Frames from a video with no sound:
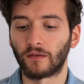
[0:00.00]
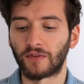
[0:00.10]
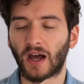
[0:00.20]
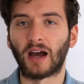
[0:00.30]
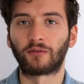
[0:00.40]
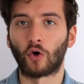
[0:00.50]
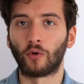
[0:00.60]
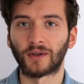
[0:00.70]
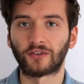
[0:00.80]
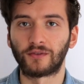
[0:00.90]
that I've
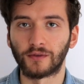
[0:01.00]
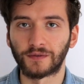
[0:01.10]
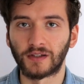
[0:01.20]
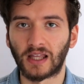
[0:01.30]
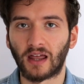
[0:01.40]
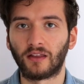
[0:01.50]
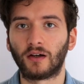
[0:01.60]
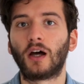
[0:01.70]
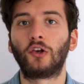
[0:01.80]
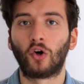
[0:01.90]
got my stuff together,
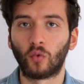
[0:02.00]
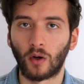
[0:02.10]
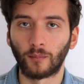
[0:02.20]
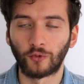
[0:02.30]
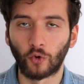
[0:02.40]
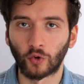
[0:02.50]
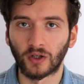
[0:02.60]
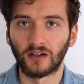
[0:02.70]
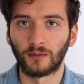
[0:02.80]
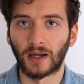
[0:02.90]
I know what I'm
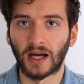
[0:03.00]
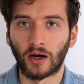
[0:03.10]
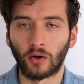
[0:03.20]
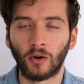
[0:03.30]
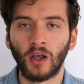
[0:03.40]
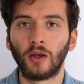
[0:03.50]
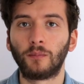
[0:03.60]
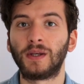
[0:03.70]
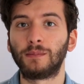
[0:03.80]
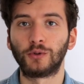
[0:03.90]
talking about,
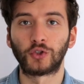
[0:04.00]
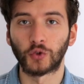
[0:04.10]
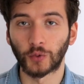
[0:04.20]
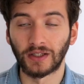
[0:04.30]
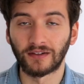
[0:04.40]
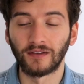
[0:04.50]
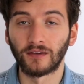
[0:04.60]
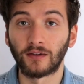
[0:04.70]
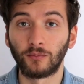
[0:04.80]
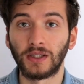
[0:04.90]
people should
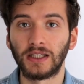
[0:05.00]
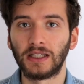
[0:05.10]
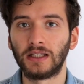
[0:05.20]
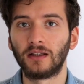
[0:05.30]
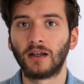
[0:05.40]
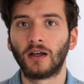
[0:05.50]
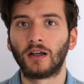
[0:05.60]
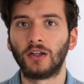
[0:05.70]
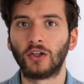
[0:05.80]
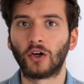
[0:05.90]
listen to me.
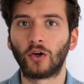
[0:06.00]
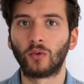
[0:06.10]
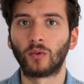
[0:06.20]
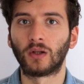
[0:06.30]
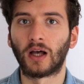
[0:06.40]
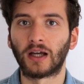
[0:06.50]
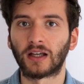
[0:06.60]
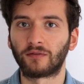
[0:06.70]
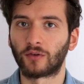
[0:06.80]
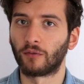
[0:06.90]
You know,
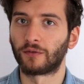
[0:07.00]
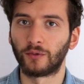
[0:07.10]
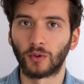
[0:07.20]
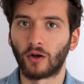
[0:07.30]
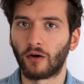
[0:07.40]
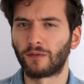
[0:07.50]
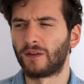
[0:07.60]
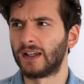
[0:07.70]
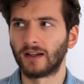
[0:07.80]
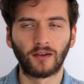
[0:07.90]
like, I've gone through a lot of
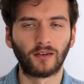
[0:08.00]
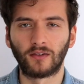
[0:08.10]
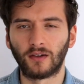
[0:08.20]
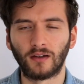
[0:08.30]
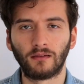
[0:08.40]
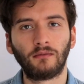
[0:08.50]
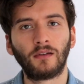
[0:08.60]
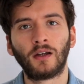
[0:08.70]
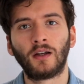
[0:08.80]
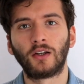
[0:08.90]
things, and
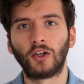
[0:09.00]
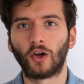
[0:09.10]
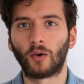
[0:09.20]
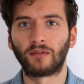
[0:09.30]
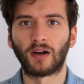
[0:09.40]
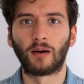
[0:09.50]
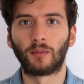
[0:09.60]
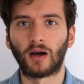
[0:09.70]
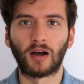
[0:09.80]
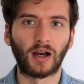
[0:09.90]
you know, I,
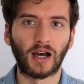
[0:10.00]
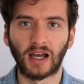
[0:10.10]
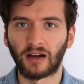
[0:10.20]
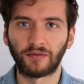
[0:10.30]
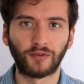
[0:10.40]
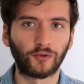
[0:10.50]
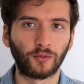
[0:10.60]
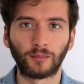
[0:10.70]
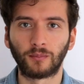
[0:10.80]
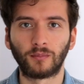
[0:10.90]
I, I have
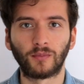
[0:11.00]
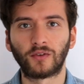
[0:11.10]
some